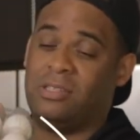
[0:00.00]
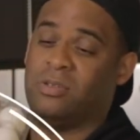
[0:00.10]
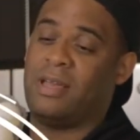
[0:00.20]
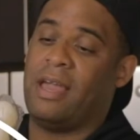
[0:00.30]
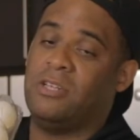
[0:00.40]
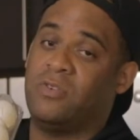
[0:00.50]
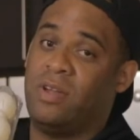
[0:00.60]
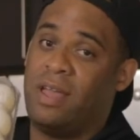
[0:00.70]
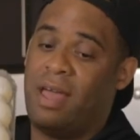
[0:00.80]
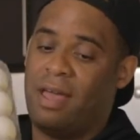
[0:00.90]
These are
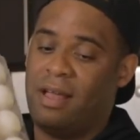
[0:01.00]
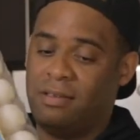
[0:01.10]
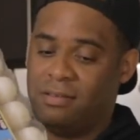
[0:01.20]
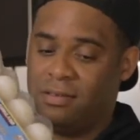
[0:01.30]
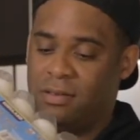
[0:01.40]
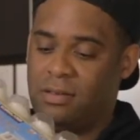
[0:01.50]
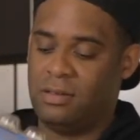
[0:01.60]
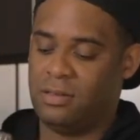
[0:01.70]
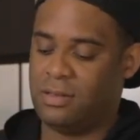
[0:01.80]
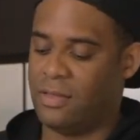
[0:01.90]
cage-free eggs.
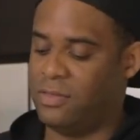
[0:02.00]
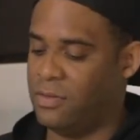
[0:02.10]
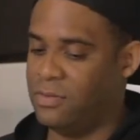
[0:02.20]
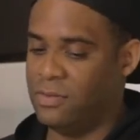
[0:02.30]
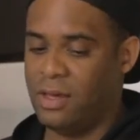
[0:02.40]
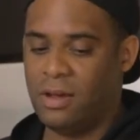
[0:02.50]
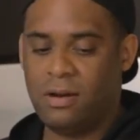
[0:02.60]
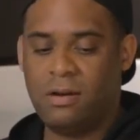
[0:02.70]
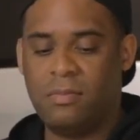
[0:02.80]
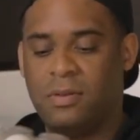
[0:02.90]
It's got those there.
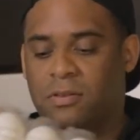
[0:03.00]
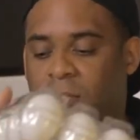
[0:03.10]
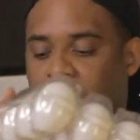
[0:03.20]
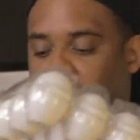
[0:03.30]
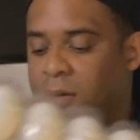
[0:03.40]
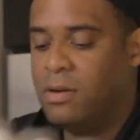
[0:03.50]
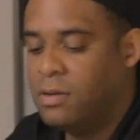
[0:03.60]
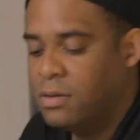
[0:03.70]
I'll put those up here.